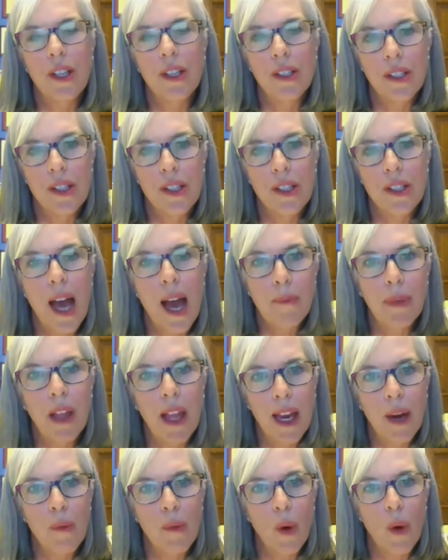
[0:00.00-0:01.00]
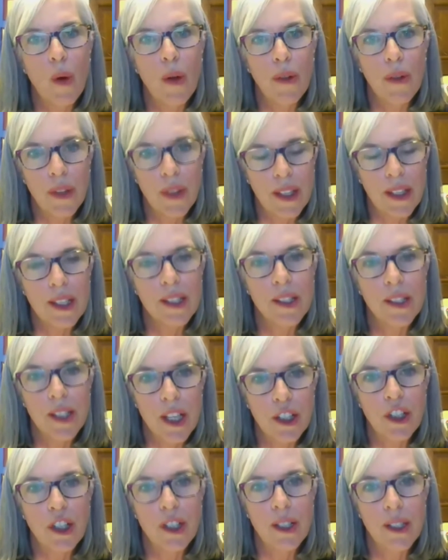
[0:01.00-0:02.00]
does not play a role in the
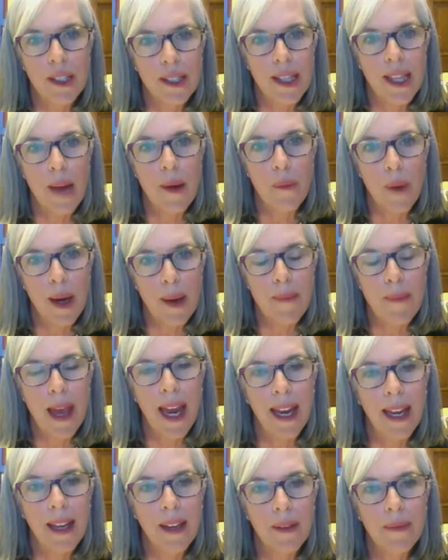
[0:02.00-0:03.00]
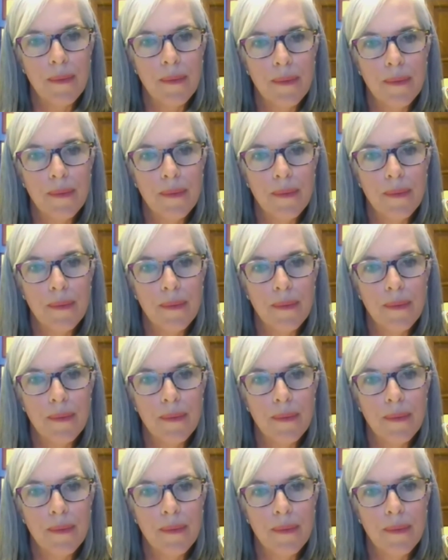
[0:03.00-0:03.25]
decisions that we make?